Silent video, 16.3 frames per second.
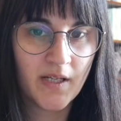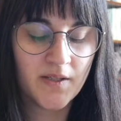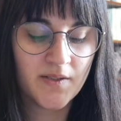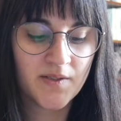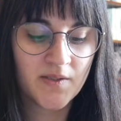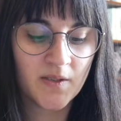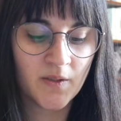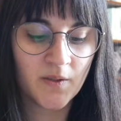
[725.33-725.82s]

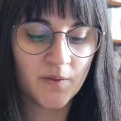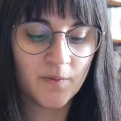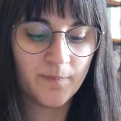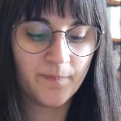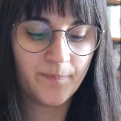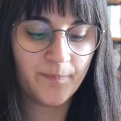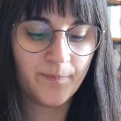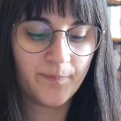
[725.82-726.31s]

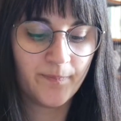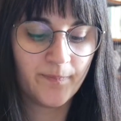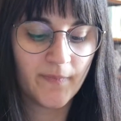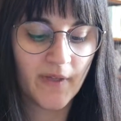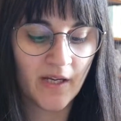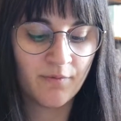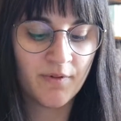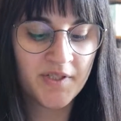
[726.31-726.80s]
So
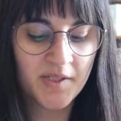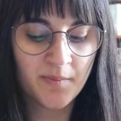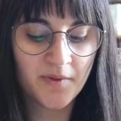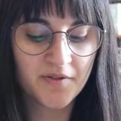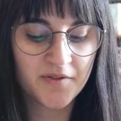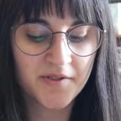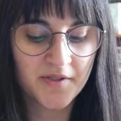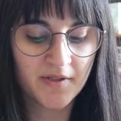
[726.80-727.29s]
I was
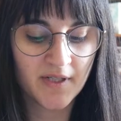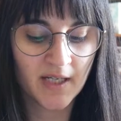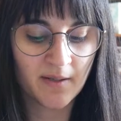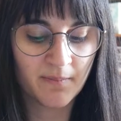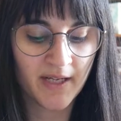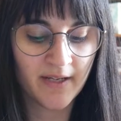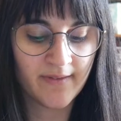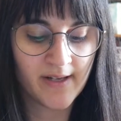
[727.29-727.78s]
supposed to
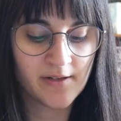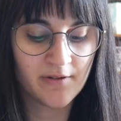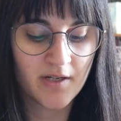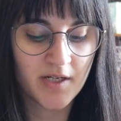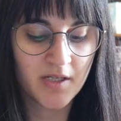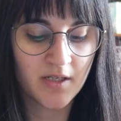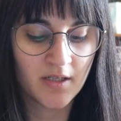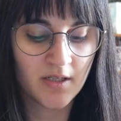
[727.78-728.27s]
get my
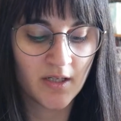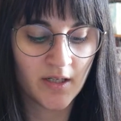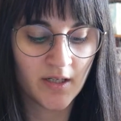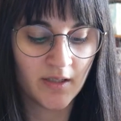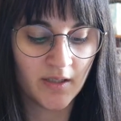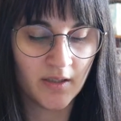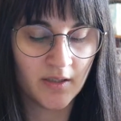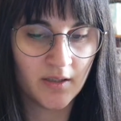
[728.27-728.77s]
evaluation
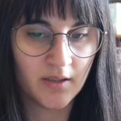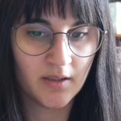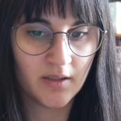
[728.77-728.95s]
done